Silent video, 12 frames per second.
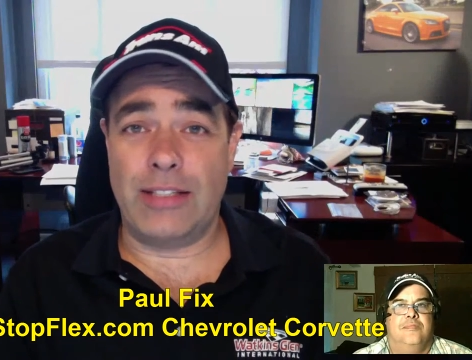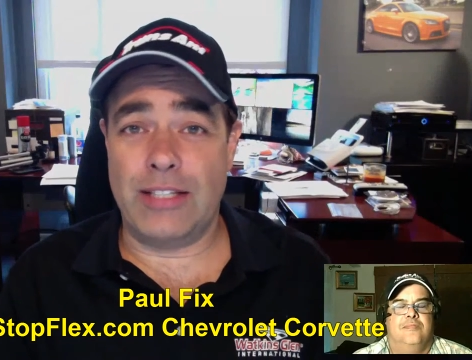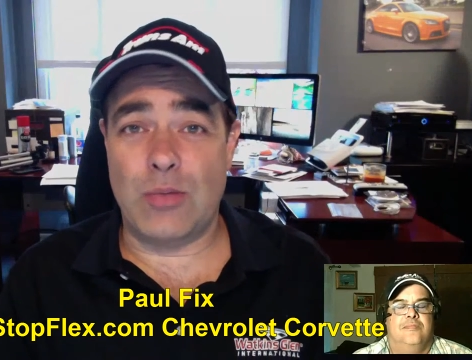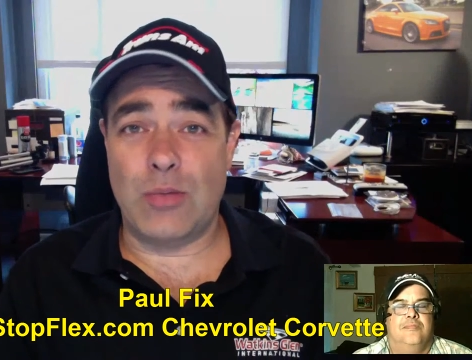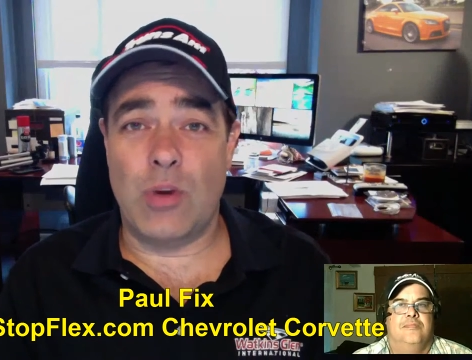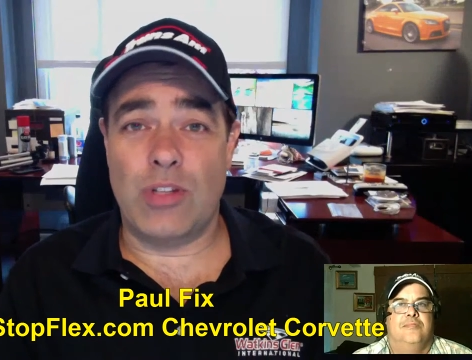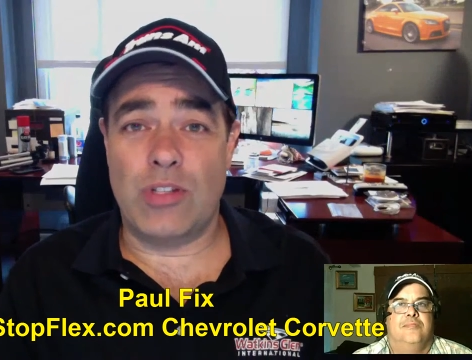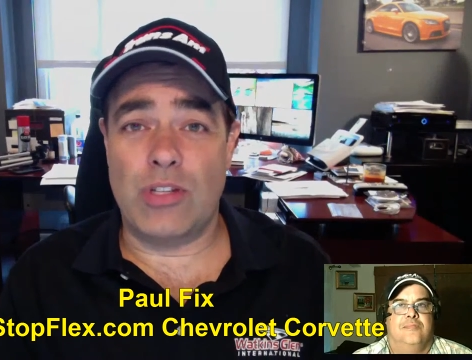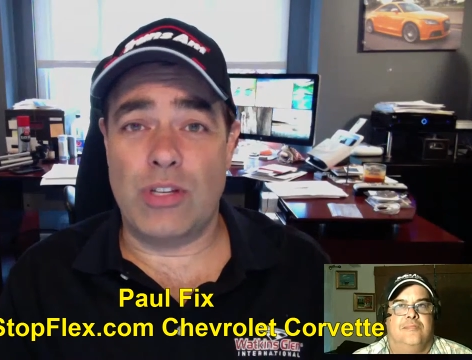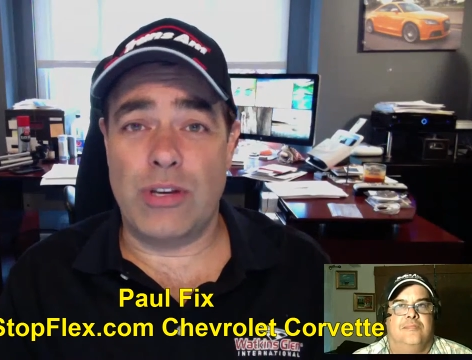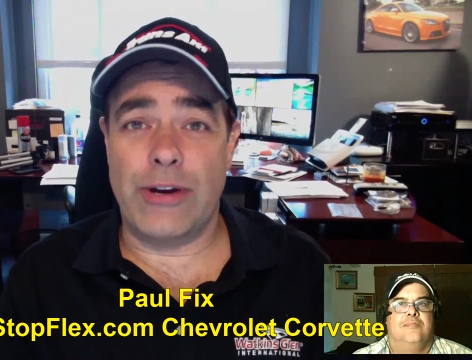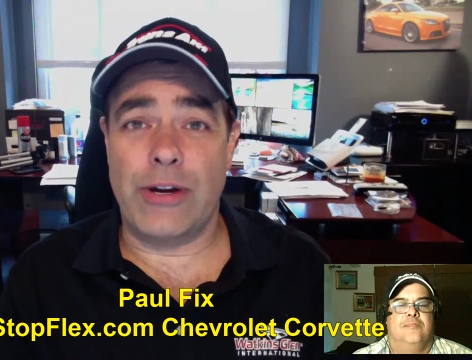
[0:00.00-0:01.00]
Speaker 1: at least once a
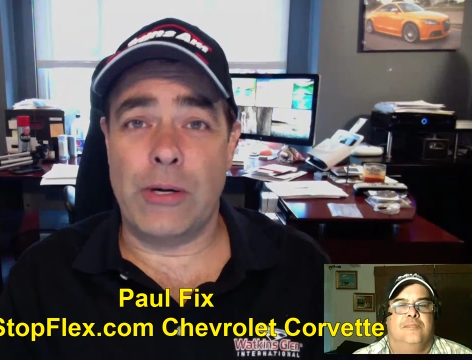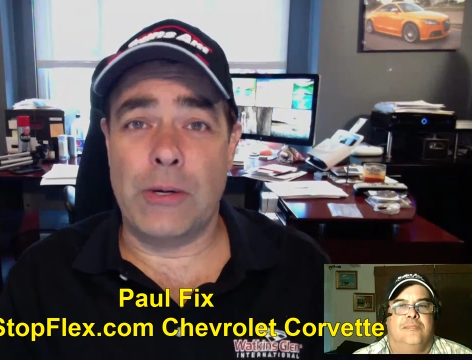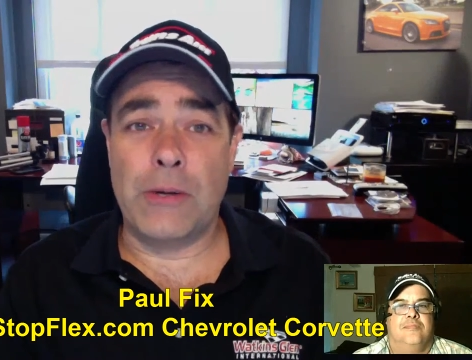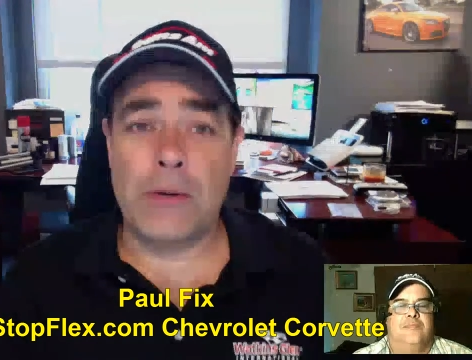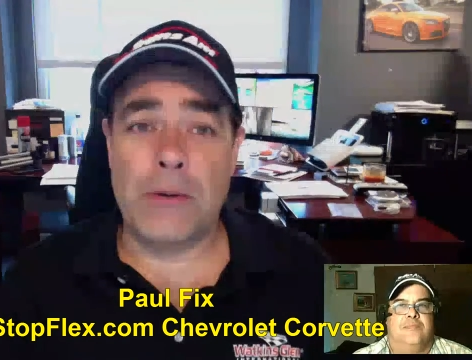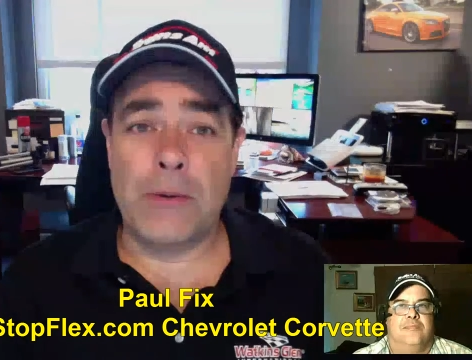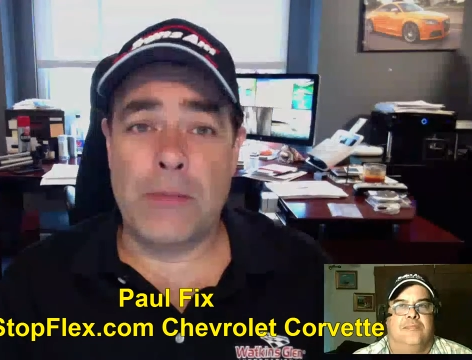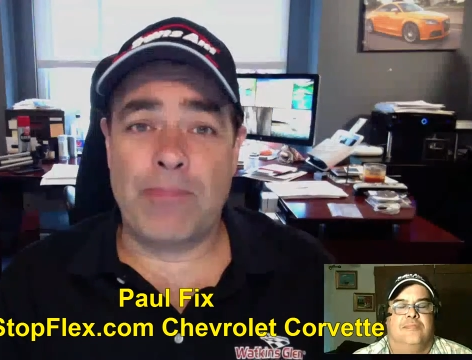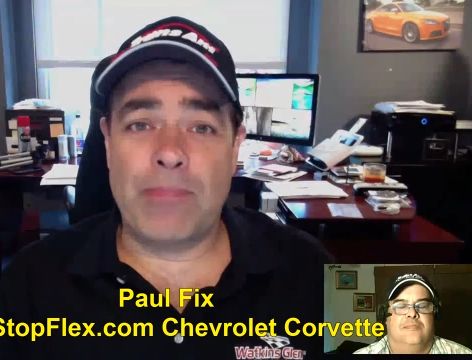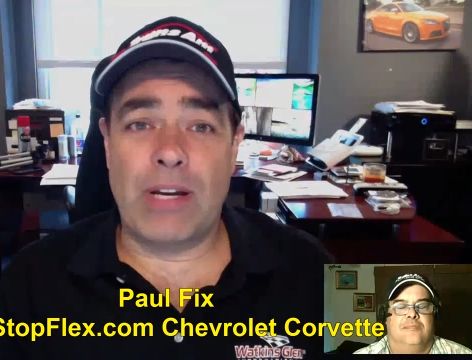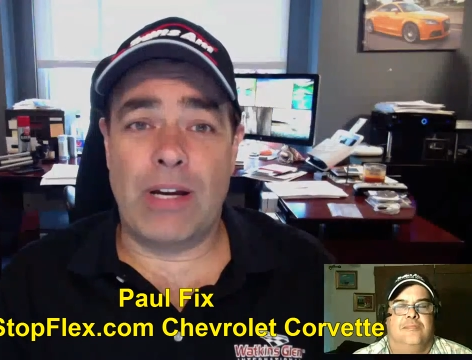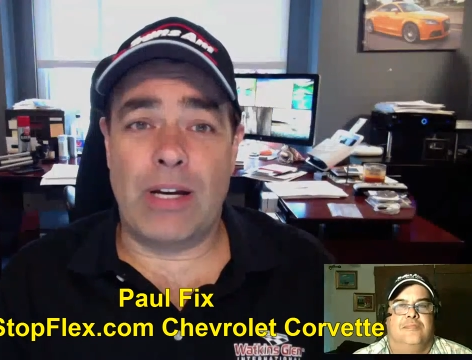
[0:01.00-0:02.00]
year.
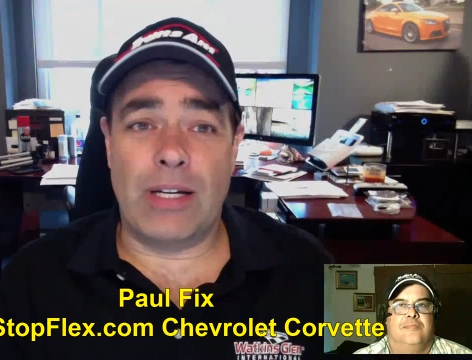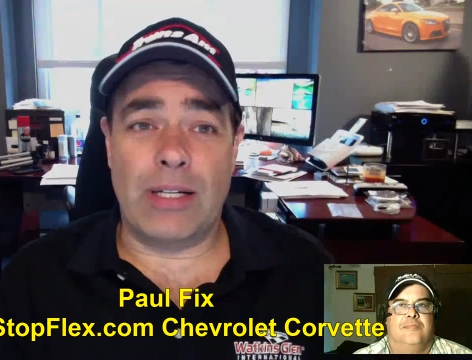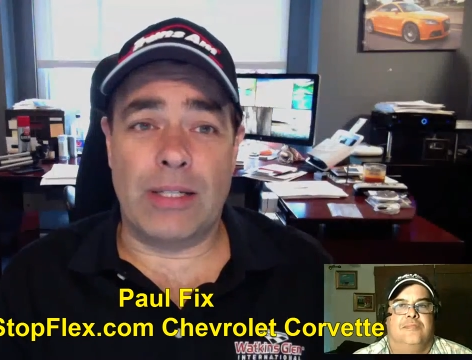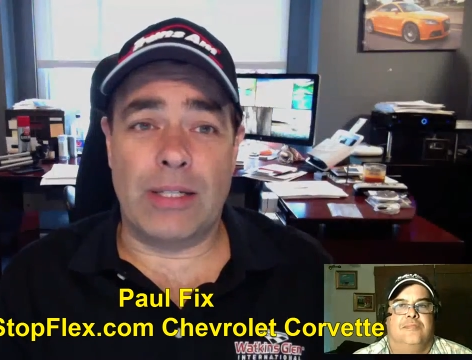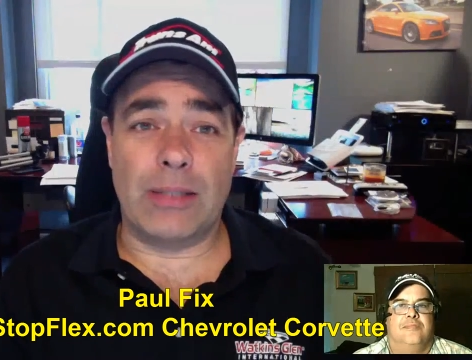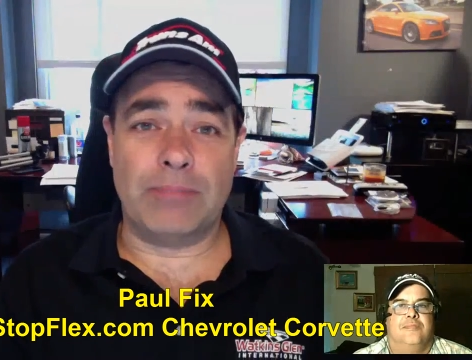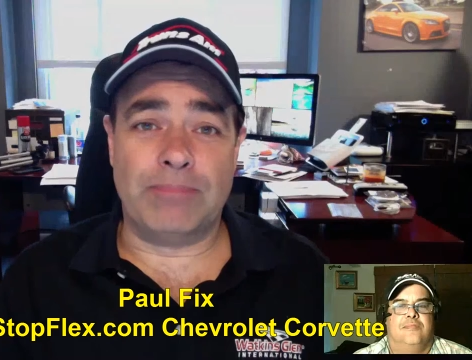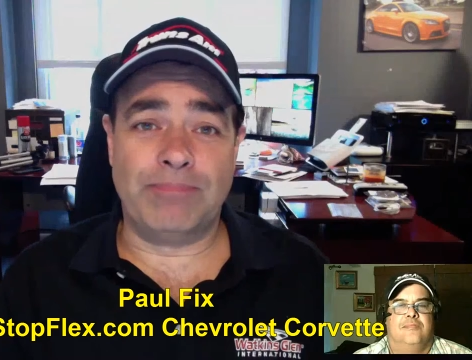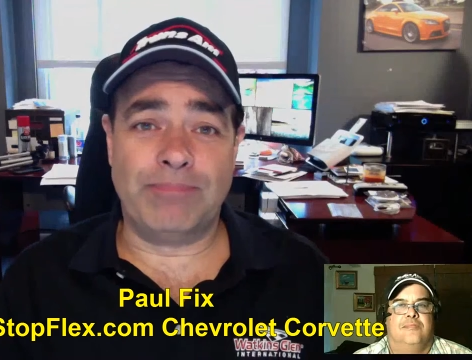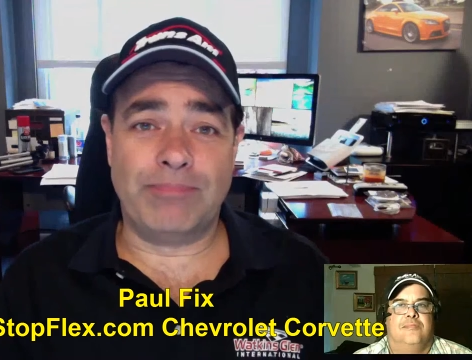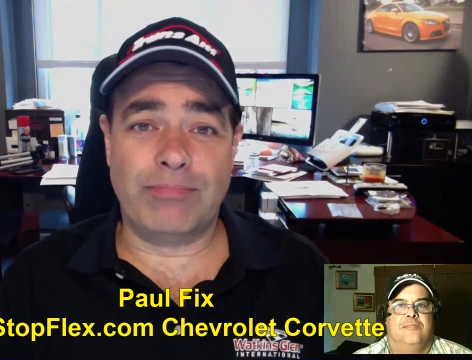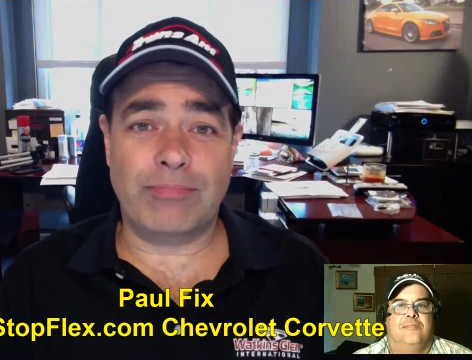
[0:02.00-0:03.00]
Mm-hmm. Um,